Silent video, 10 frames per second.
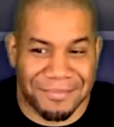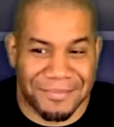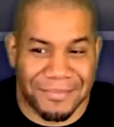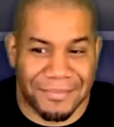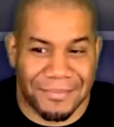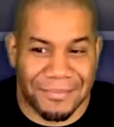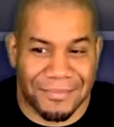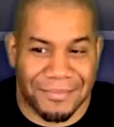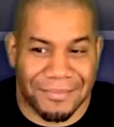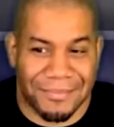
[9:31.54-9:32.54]

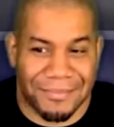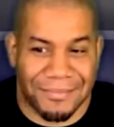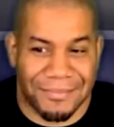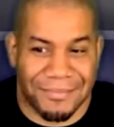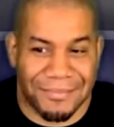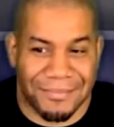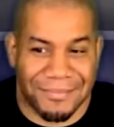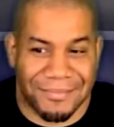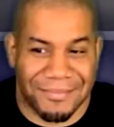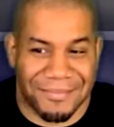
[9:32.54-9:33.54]

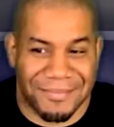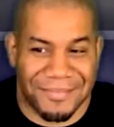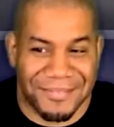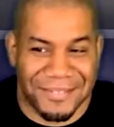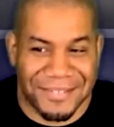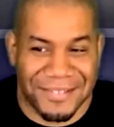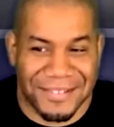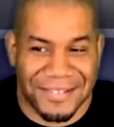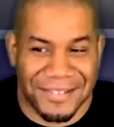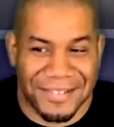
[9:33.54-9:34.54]

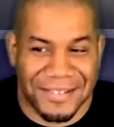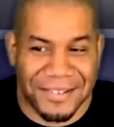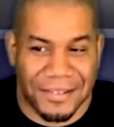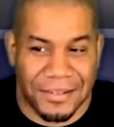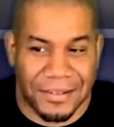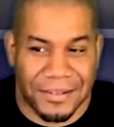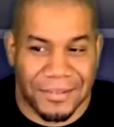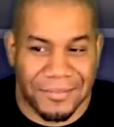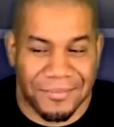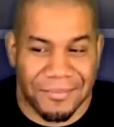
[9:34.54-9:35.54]

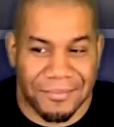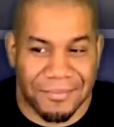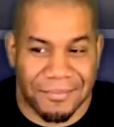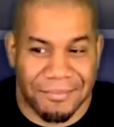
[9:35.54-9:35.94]
No words are spoken by the person on screen.